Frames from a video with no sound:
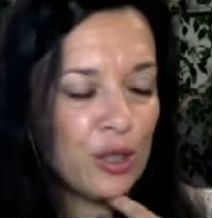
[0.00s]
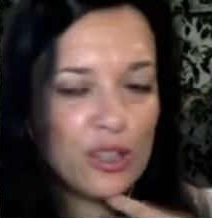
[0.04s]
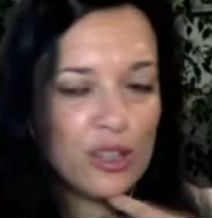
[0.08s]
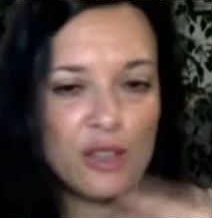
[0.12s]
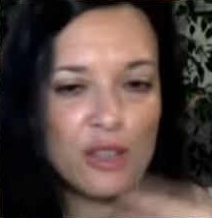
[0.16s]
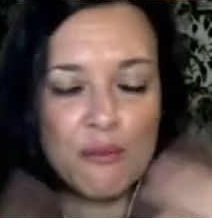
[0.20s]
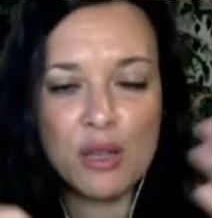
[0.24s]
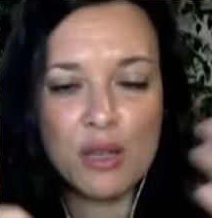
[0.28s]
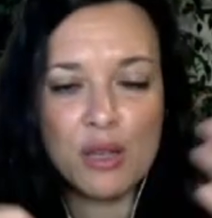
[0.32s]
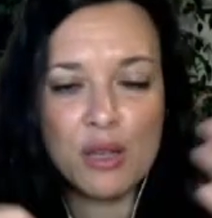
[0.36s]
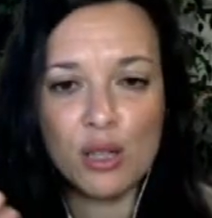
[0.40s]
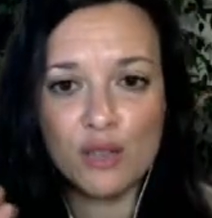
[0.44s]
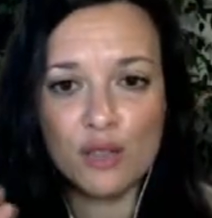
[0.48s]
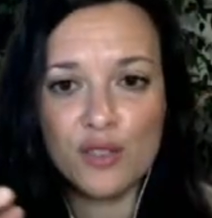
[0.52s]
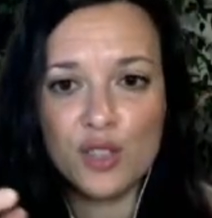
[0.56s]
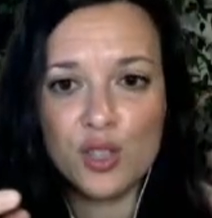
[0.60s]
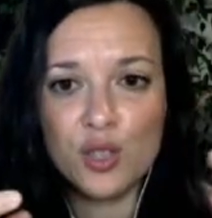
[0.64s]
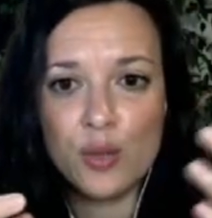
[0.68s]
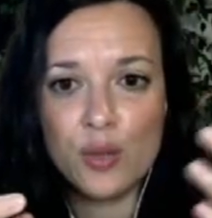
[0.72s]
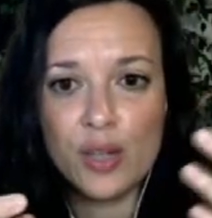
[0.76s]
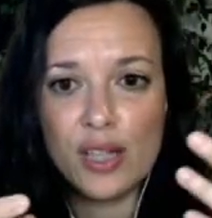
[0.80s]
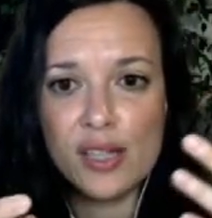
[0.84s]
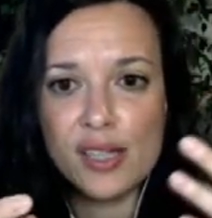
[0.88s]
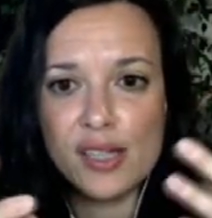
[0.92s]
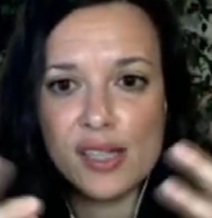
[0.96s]
in the middle of
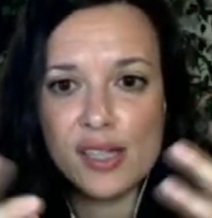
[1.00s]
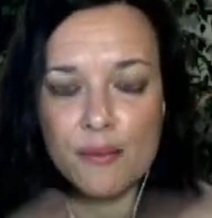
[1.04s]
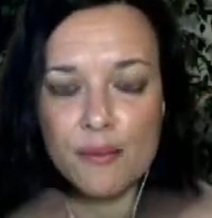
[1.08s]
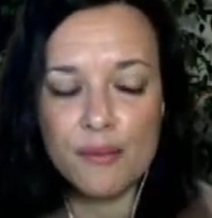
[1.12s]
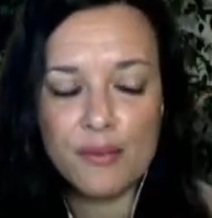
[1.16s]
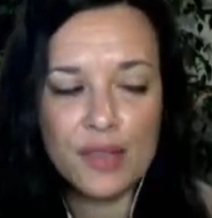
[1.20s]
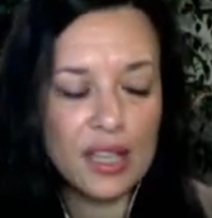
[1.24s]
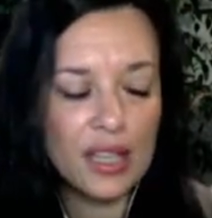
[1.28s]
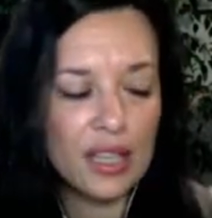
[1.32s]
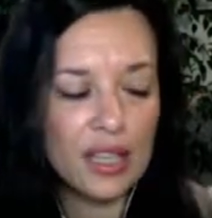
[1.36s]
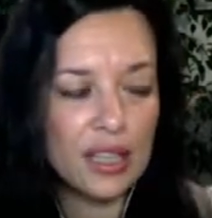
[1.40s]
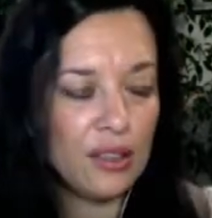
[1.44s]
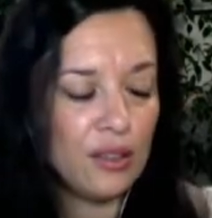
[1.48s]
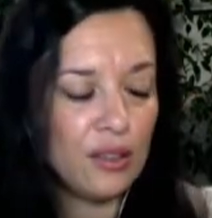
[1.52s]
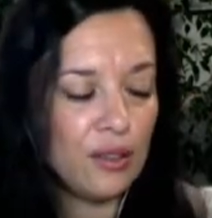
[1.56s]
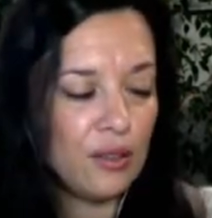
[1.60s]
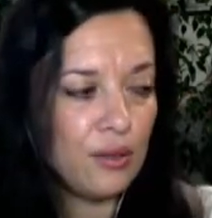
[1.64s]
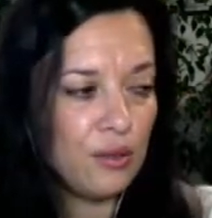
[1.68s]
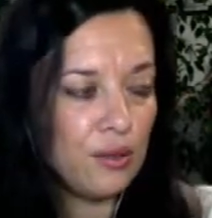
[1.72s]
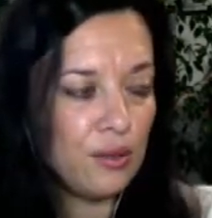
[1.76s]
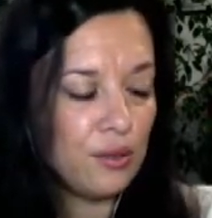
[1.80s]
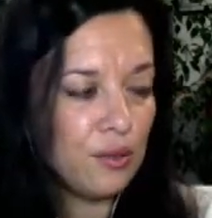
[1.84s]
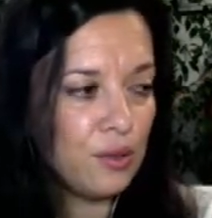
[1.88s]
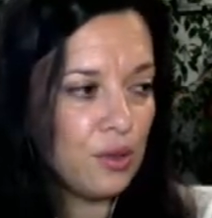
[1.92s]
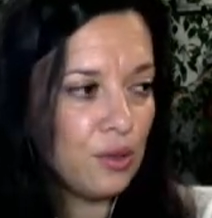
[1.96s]
doing something,
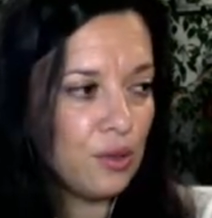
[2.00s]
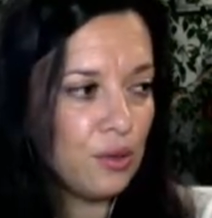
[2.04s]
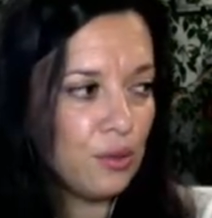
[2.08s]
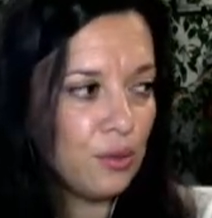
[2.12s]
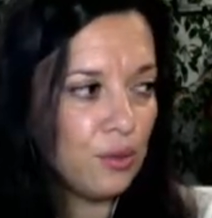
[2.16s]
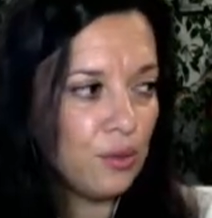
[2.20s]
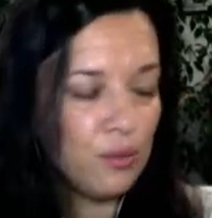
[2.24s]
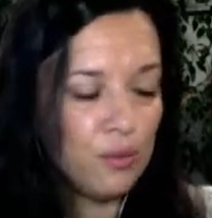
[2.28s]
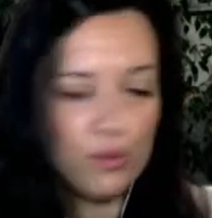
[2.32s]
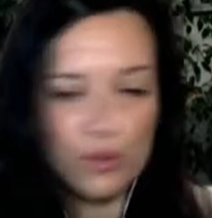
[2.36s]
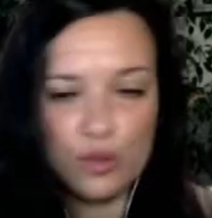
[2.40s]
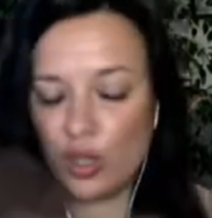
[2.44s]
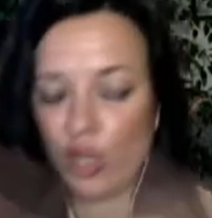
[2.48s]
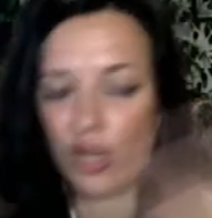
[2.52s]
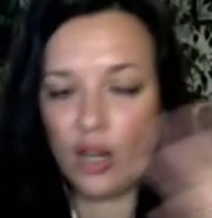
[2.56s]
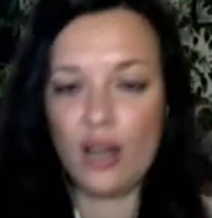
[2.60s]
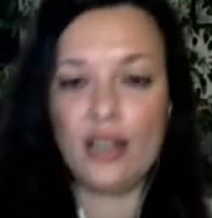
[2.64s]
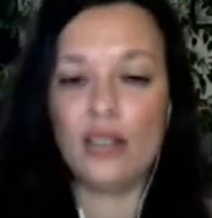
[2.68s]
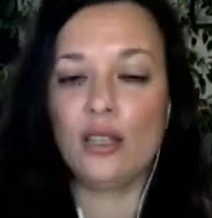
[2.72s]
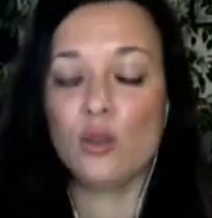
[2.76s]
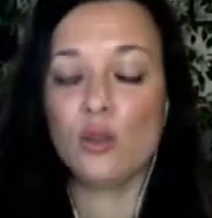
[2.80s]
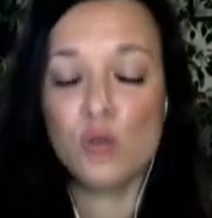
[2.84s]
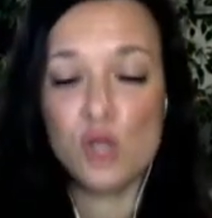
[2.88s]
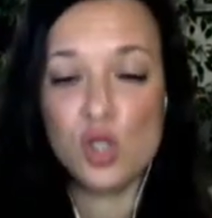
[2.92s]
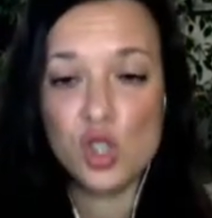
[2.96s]
you kind
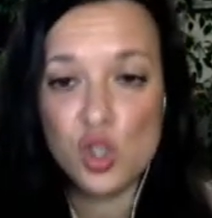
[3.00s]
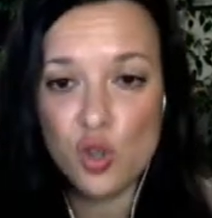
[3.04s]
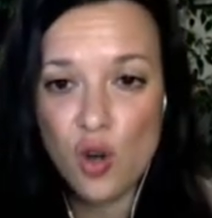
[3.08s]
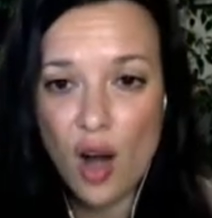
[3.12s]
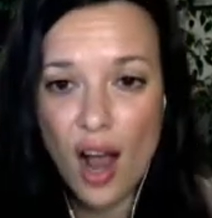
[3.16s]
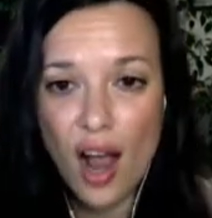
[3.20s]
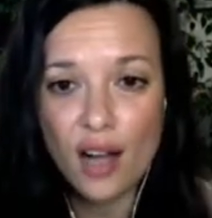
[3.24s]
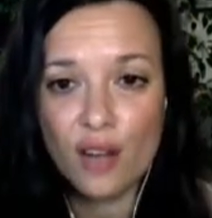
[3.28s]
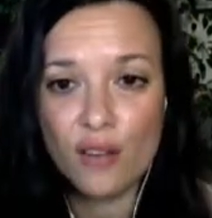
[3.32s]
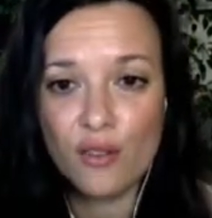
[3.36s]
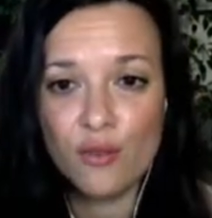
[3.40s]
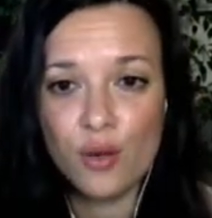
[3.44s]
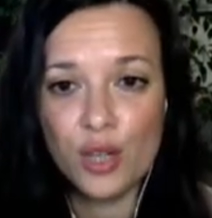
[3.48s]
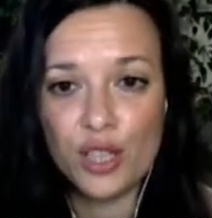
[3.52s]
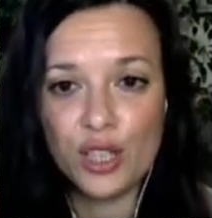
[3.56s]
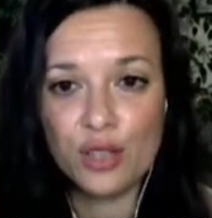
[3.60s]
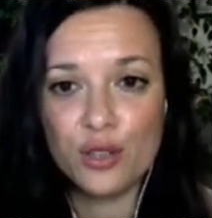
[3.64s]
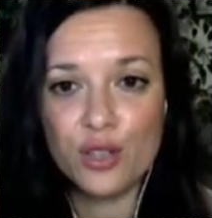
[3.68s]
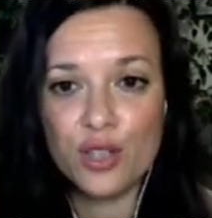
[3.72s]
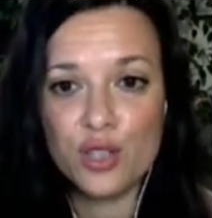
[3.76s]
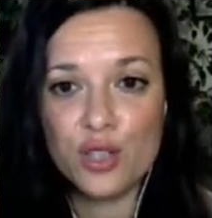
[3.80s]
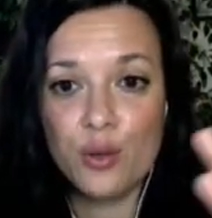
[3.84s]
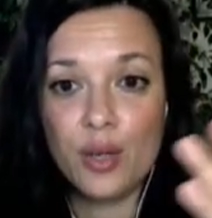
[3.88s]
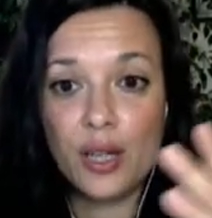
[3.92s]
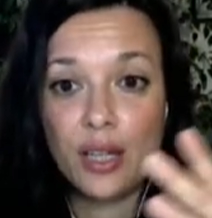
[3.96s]
of lose track of what
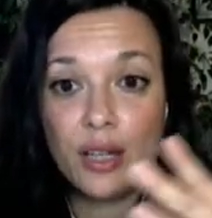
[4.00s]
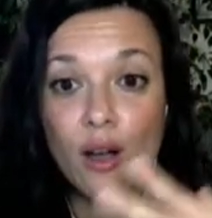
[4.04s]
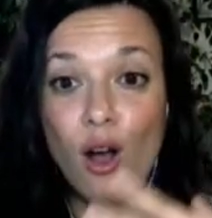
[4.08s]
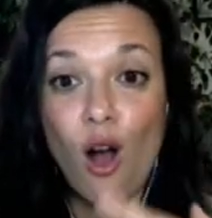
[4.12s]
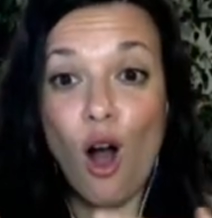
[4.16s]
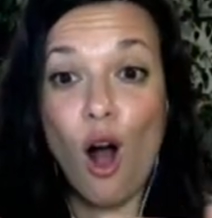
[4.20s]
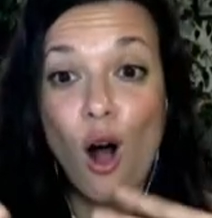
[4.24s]
you're doing.